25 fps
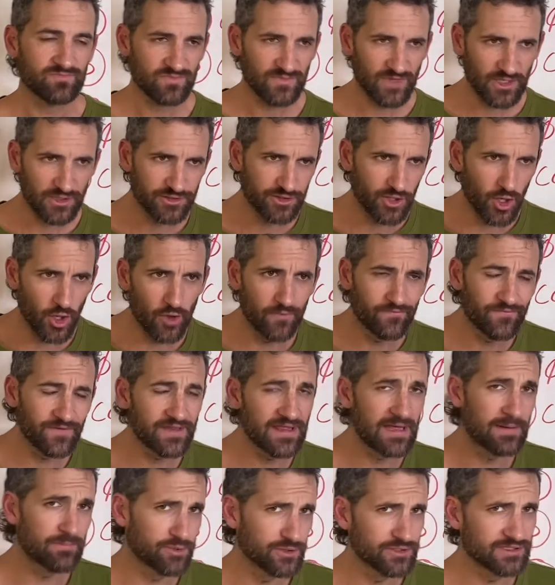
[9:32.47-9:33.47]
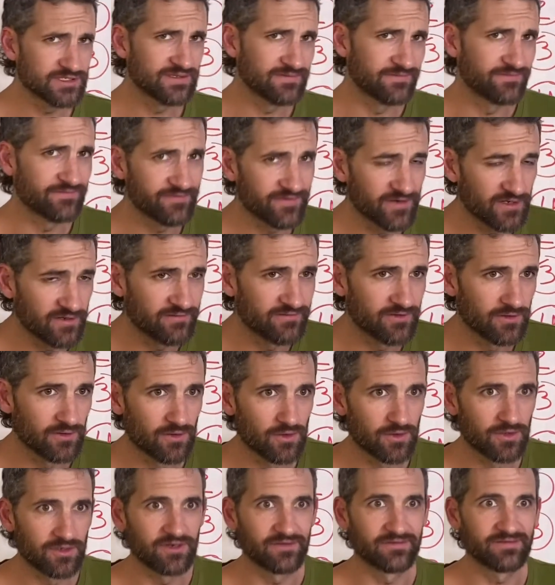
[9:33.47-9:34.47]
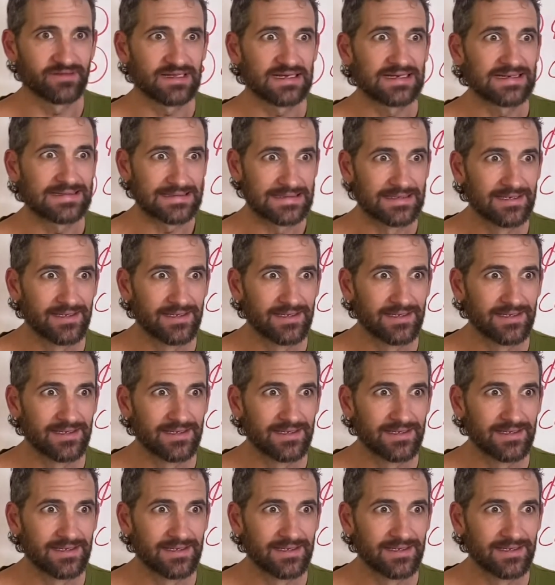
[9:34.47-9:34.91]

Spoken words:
So hopefully that puts some fear of the Lord of like,